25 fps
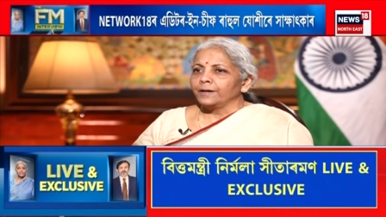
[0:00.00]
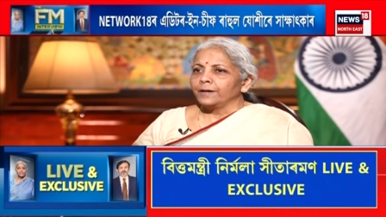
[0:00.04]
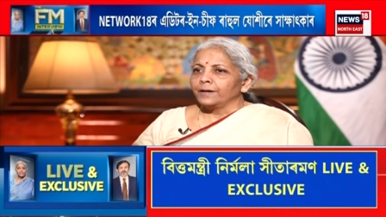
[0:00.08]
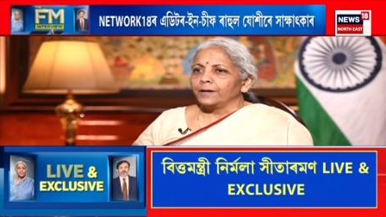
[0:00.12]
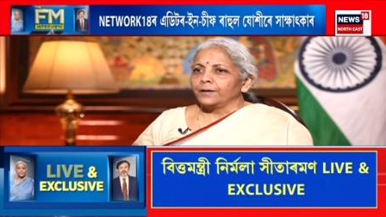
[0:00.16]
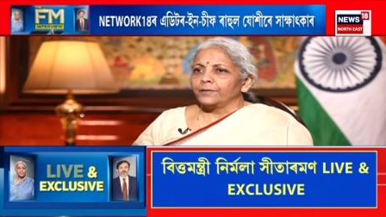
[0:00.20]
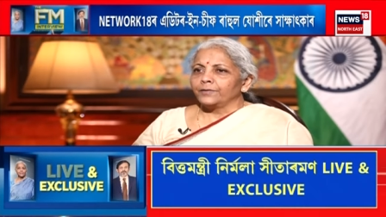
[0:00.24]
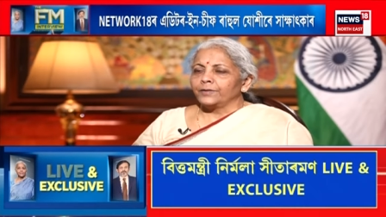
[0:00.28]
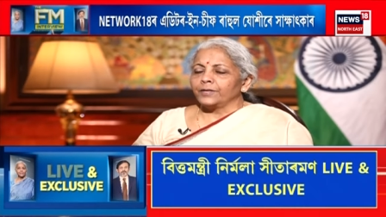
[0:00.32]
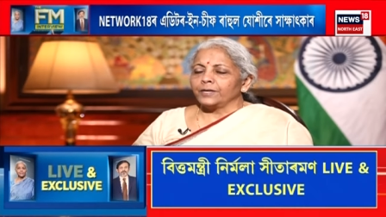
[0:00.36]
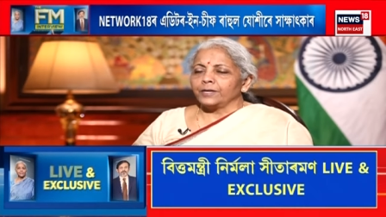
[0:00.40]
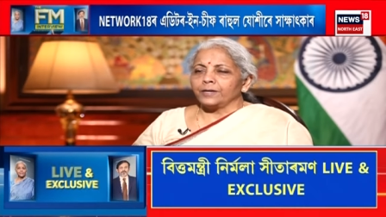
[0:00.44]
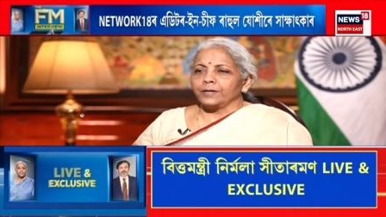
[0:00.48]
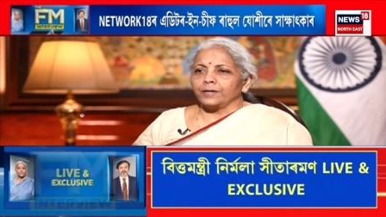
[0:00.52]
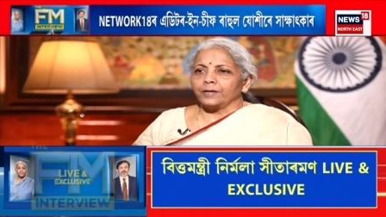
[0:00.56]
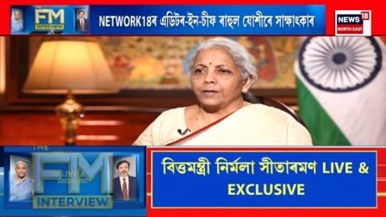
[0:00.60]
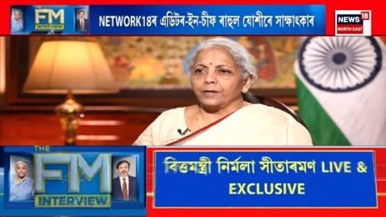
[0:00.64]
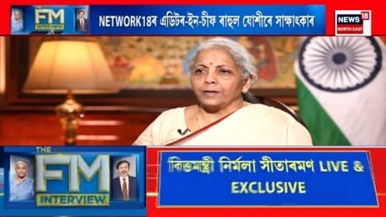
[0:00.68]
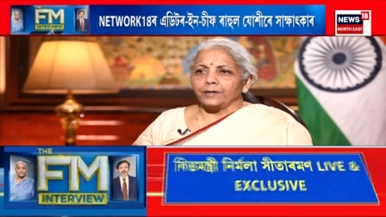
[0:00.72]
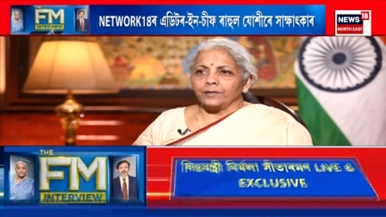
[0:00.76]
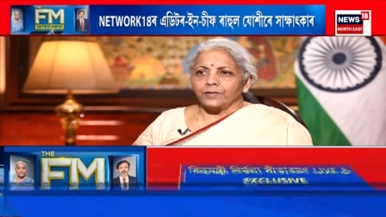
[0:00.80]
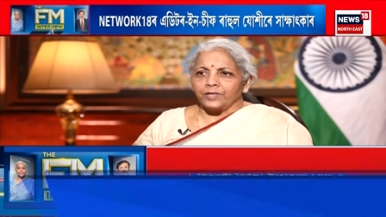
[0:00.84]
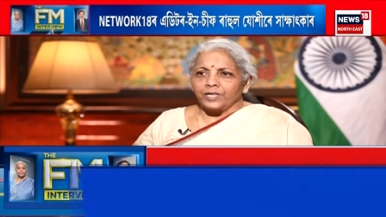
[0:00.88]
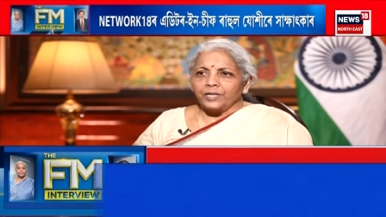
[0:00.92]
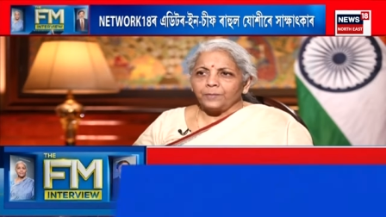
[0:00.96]
the
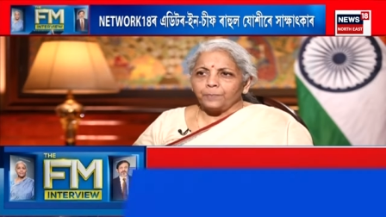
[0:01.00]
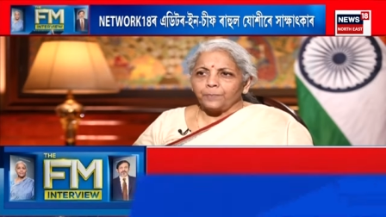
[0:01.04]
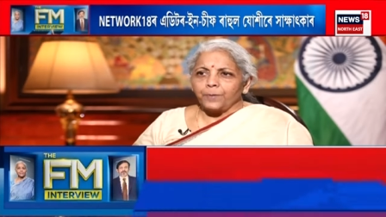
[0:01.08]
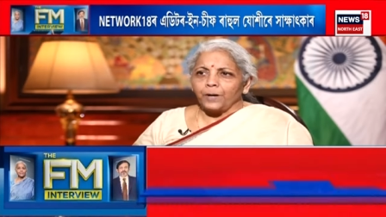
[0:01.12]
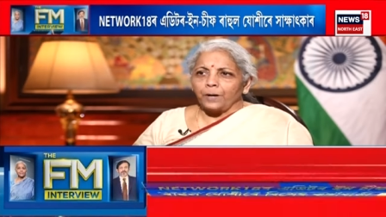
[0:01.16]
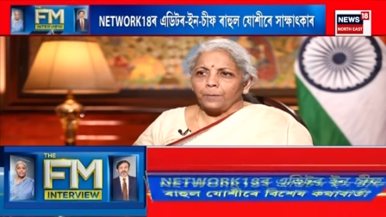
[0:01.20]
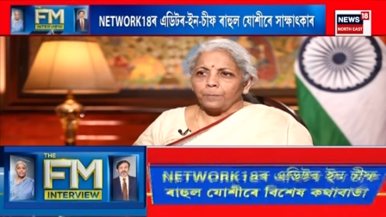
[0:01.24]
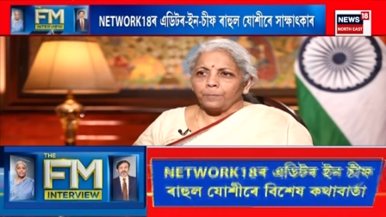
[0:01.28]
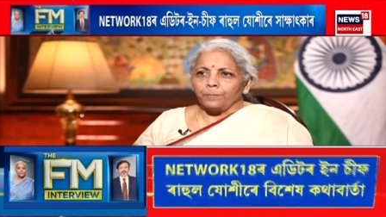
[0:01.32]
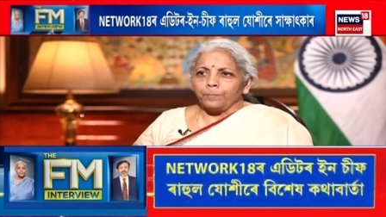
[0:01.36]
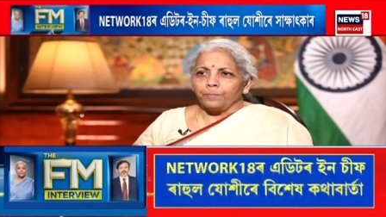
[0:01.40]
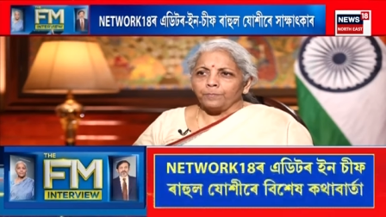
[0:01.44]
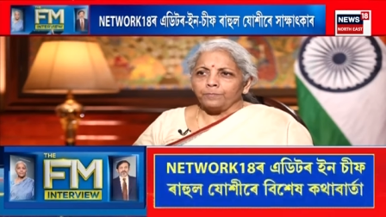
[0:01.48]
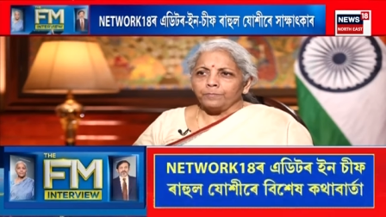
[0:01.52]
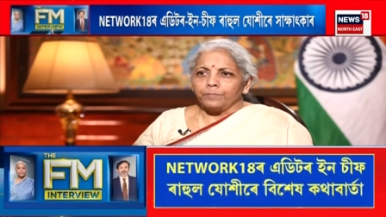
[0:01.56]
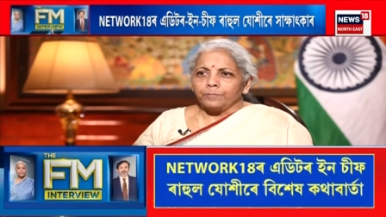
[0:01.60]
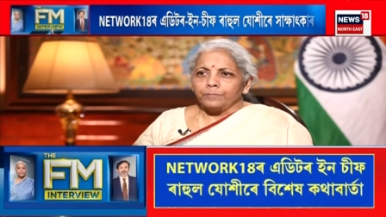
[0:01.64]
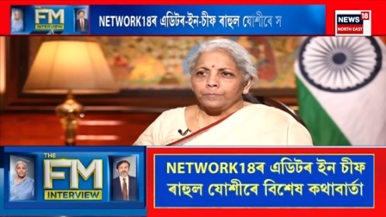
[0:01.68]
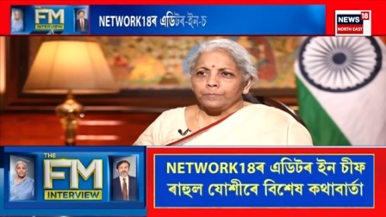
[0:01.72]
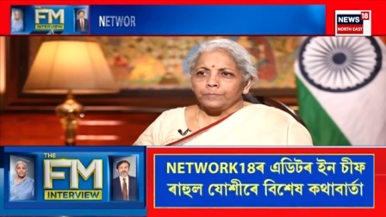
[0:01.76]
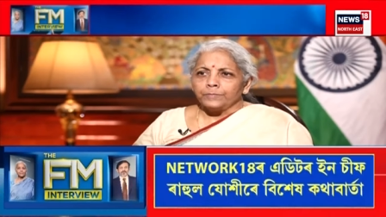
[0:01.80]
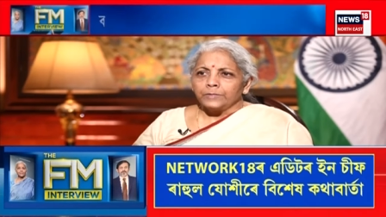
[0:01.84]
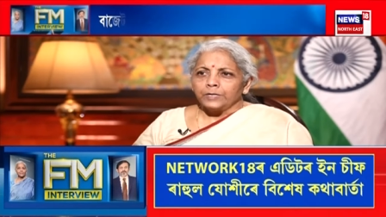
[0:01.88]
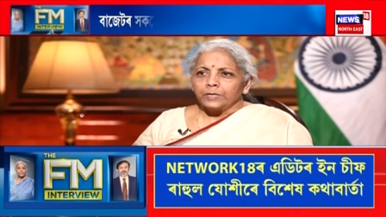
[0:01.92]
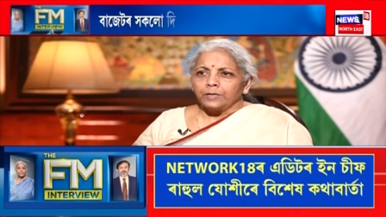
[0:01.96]
DIPAM
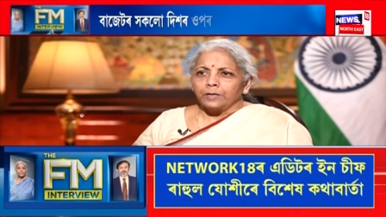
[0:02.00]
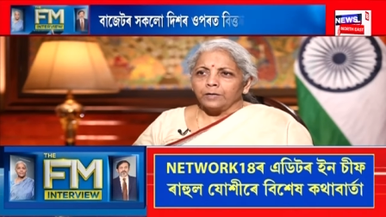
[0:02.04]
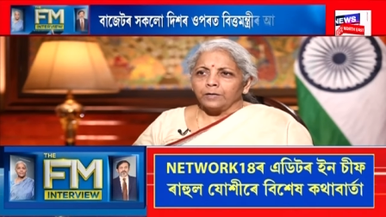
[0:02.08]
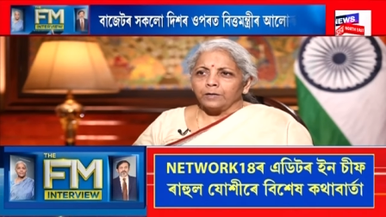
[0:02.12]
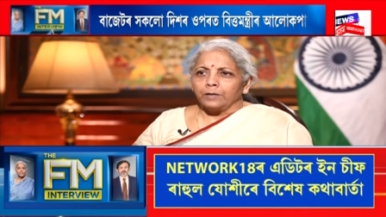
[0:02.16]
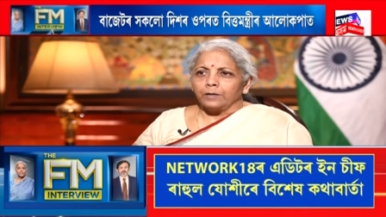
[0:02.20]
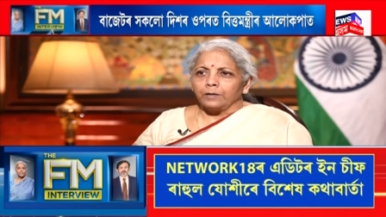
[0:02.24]
yes.